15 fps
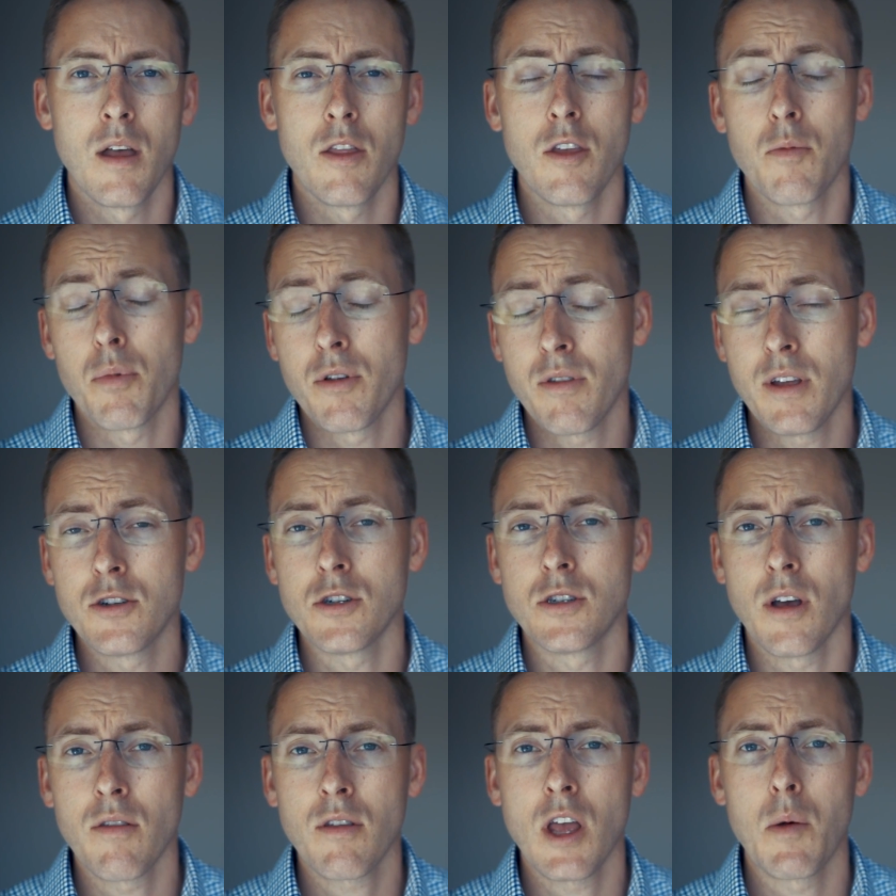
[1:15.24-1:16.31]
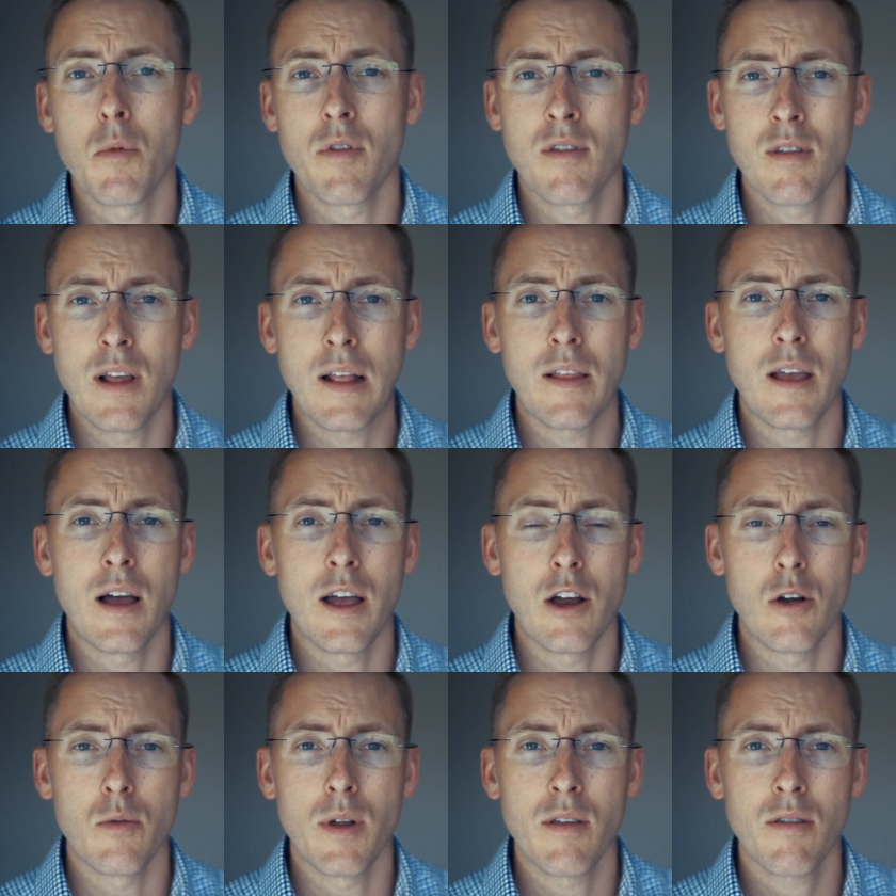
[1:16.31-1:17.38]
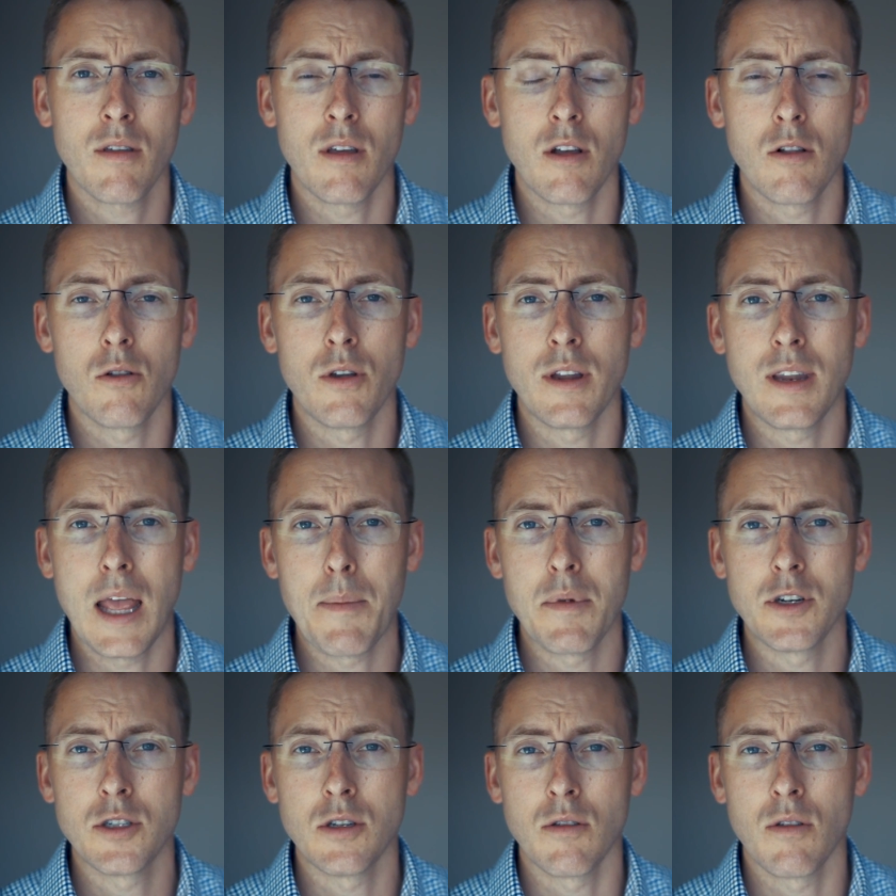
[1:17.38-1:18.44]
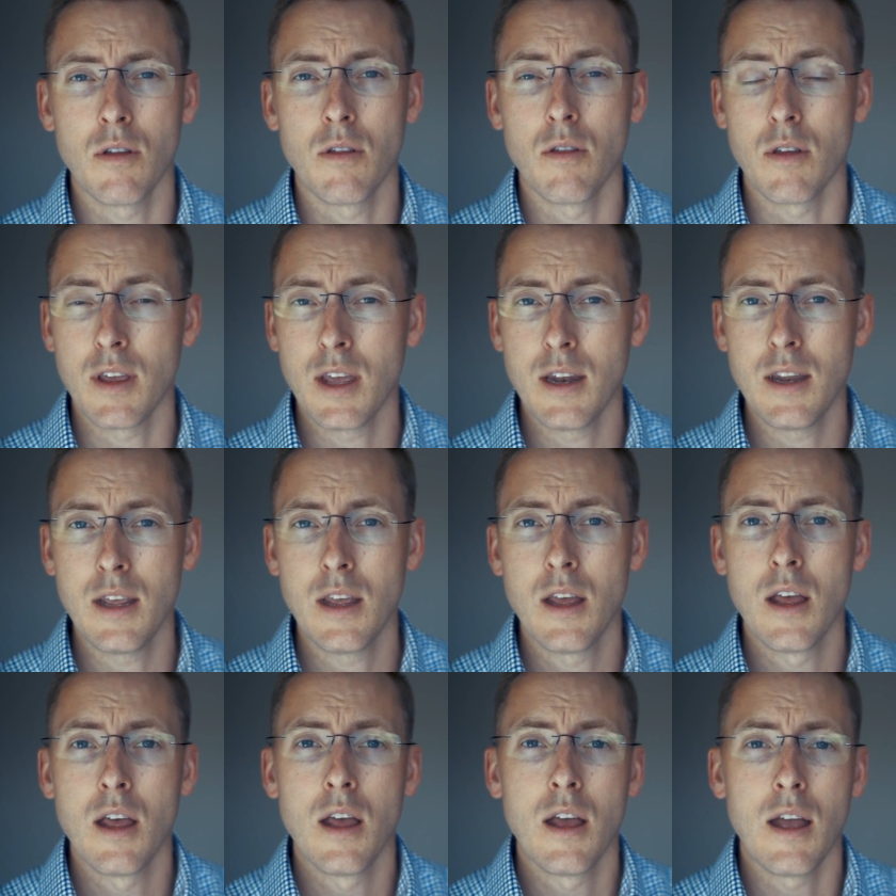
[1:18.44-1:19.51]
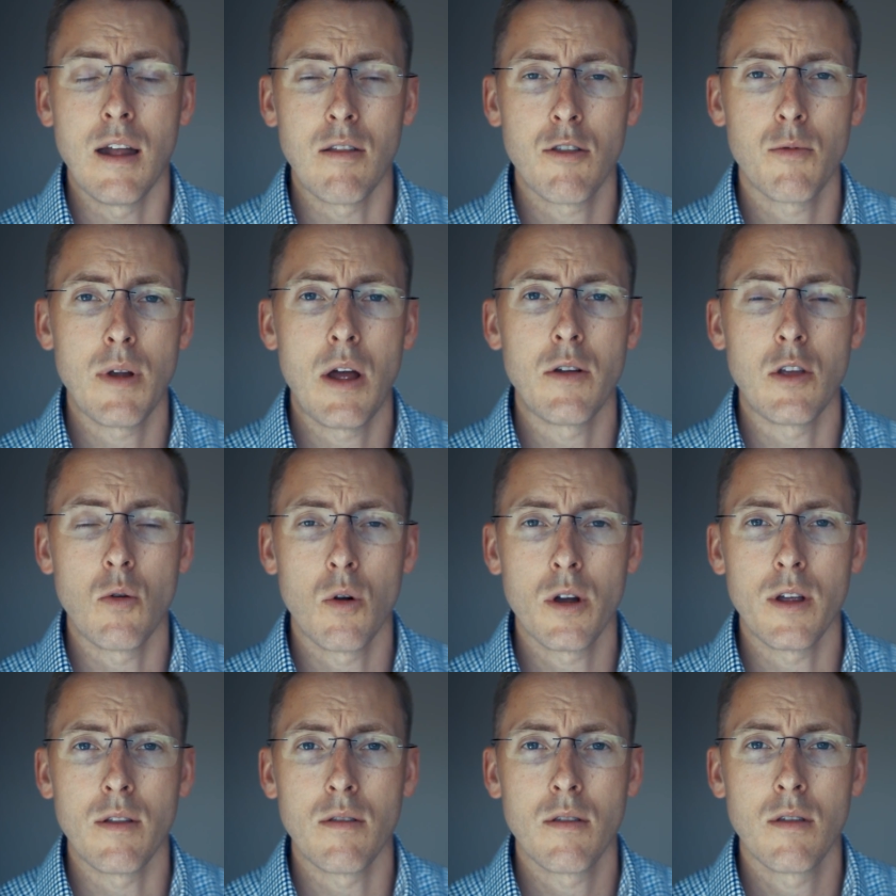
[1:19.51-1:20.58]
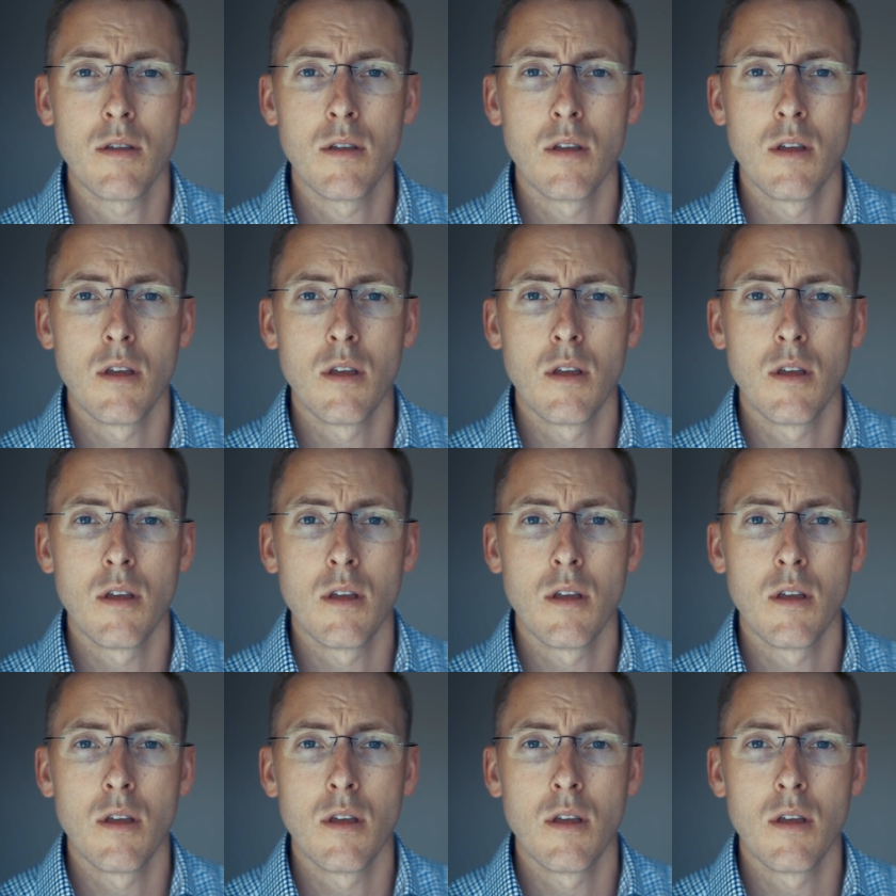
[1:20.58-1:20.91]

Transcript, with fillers: The procedure does come with slightly higher risk, including damage to the kidney and surrounding organs,